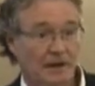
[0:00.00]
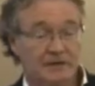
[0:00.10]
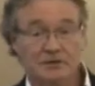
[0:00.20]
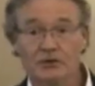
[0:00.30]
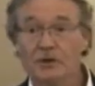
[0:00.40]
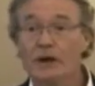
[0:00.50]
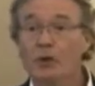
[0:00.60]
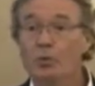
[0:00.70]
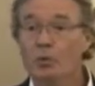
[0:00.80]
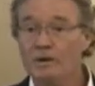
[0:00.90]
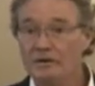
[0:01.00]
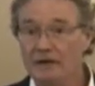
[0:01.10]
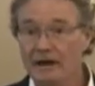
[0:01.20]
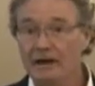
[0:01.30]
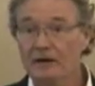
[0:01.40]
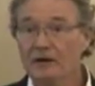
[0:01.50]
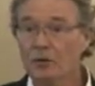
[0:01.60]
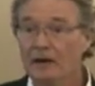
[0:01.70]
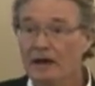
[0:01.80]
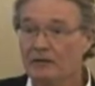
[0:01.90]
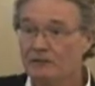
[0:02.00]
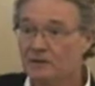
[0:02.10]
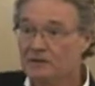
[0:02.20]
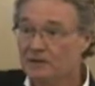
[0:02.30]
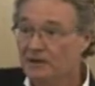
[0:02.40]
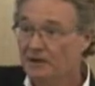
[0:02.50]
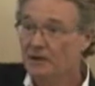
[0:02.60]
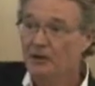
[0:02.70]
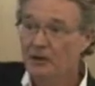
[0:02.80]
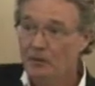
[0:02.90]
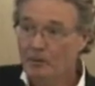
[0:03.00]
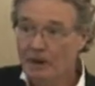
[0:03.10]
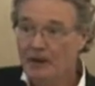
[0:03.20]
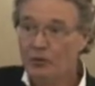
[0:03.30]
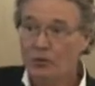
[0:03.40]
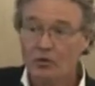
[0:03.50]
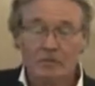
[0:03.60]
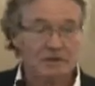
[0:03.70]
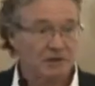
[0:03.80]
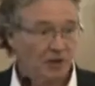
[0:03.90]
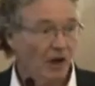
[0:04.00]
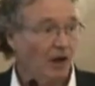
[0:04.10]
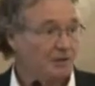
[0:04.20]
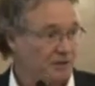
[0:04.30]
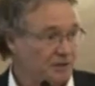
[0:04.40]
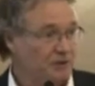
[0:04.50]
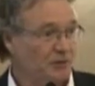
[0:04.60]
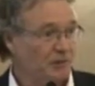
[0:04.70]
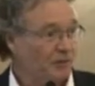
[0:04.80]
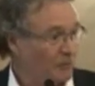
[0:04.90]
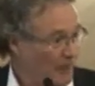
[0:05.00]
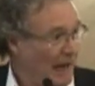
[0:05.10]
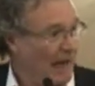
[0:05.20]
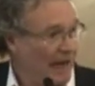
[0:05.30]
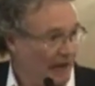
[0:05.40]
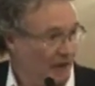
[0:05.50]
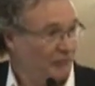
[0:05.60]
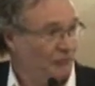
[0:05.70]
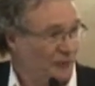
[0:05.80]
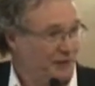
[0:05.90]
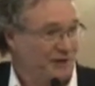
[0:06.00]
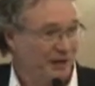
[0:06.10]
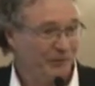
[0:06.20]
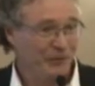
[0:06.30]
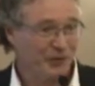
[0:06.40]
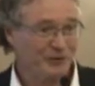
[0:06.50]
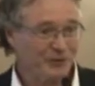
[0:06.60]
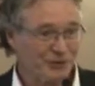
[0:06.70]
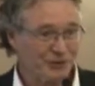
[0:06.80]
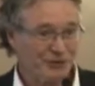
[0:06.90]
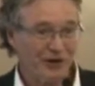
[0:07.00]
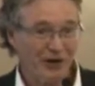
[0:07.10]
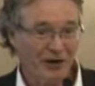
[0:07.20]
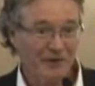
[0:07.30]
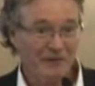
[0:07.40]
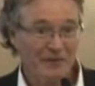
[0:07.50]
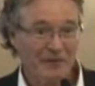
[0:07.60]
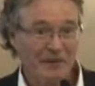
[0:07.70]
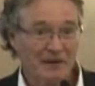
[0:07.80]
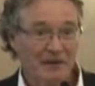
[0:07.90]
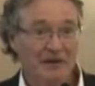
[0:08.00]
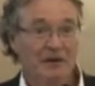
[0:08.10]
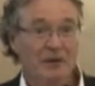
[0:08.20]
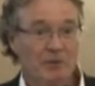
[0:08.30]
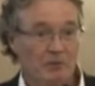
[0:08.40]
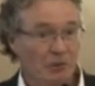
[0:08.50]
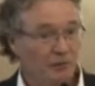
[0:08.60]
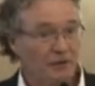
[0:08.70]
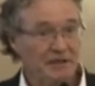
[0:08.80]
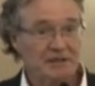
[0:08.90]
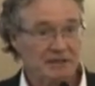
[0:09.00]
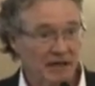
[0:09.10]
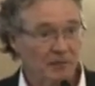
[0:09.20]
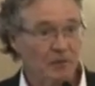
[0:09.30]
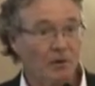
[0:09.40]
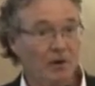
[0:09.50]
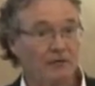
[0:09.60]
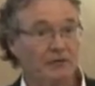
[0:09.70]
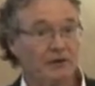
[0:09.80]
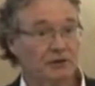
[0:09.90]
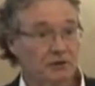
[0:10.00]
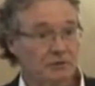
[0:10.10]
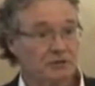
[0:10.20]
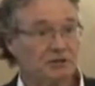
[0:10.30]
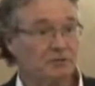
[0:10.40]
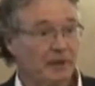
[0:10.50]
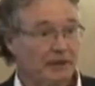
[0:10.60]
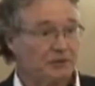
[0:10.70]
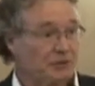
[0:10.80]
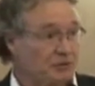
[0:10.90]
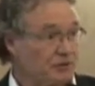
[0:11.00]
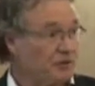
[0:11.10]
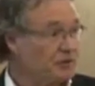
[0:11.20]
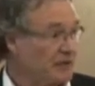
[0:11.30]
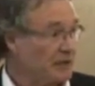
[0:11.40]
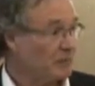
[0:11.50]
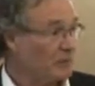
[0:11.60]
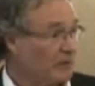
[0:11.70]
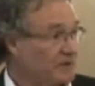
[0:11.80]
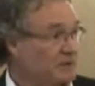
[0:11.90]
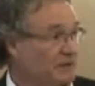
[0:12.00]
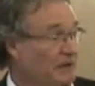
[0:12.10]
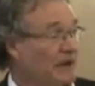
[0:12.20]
And so with that, we have this enormous cost that's going to be Anne, for example, that you just saw. Perfect example of the huge expenditures that are taking place.